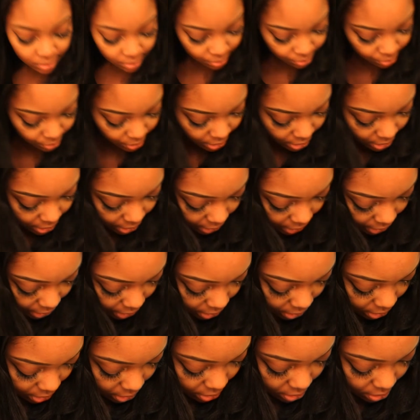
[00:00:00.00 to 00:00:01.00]
When did I
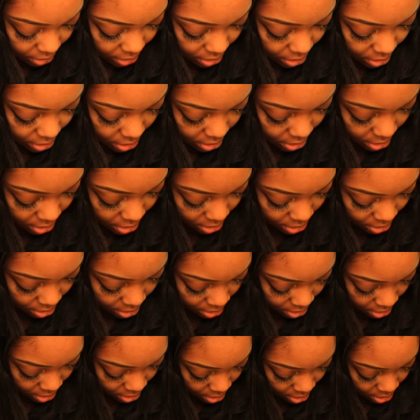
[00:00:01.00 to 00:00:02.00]
get this?
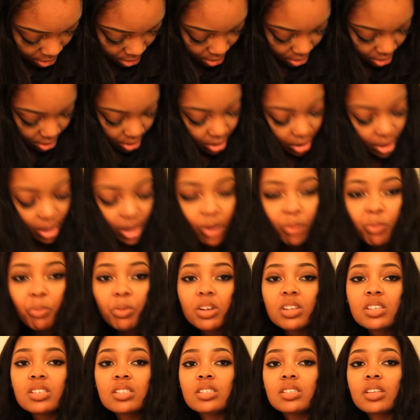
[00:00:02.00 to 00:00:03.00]
I
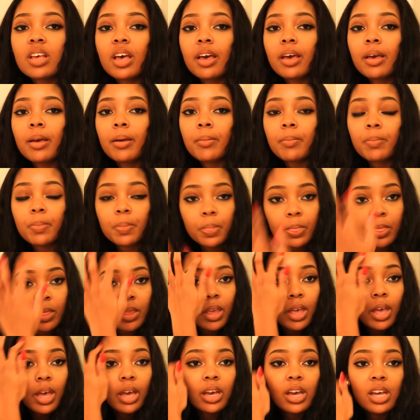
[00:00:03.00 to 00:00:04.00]
wanna say
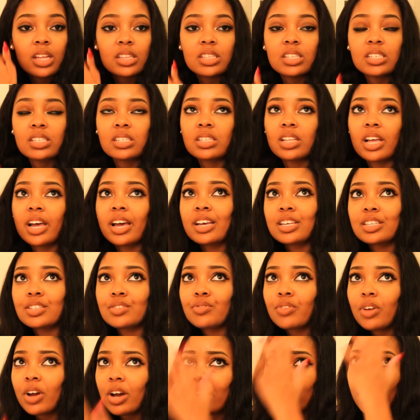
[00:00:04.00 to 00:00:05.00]
I got this last
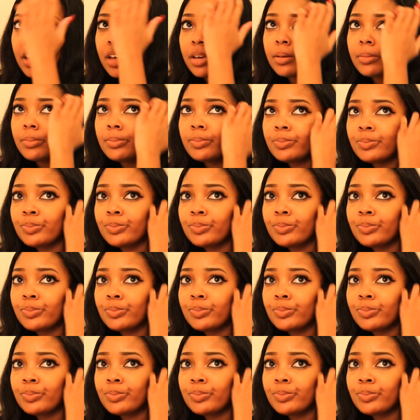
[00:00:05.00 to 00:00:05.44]
Friday.